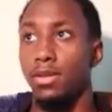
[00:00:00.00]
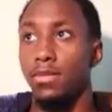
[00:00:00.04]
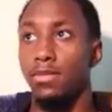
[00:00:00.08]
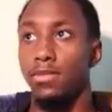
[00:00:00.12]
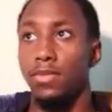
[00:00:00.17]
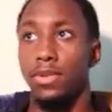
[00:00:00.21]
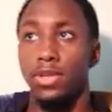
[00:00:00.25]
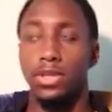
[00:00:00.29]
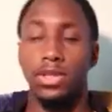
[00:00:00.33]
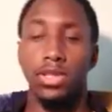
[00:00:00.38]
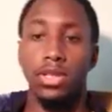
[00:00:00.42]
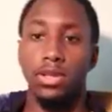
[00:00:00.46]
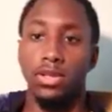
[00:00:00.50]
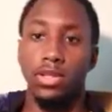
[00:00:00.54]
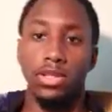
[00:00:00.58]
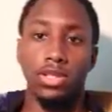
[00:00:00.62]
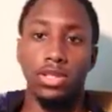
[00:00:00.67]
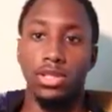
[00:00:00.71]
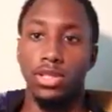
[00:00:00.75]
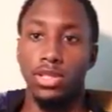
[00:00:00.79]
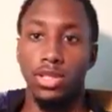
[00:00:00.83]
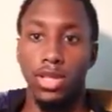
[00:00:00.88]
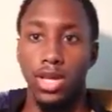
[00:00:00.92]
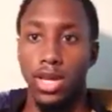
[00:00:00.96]
But still, just
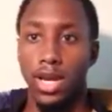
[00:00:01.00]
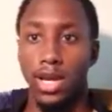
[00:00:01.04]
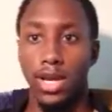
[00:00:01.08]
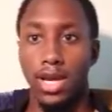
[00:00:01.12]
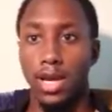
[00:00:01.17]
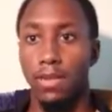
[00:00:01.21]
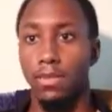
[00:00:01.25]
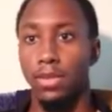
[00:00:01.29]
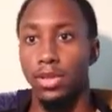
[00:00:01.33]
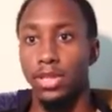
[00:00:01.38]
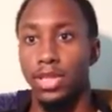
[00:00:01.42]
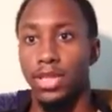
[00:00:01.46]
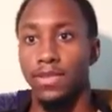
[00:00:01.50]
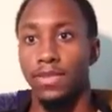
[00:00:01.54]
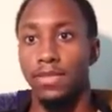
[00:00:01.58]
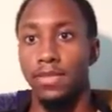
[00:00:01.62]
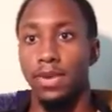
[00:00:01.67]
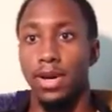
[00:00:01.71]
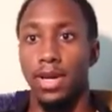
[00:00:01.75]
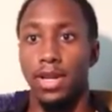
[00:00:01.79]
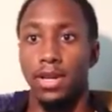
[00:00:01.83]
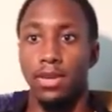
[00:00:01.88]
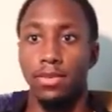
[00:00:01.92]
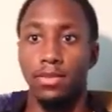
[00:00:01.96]
shout out God bless
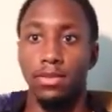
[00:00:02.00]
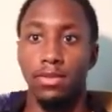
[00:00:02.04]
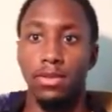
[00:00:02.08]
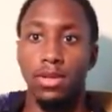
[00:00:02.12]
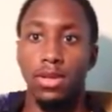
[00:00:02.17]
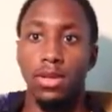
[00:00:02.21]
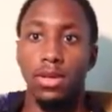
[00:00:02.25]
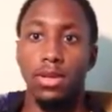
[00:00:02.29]
everybody on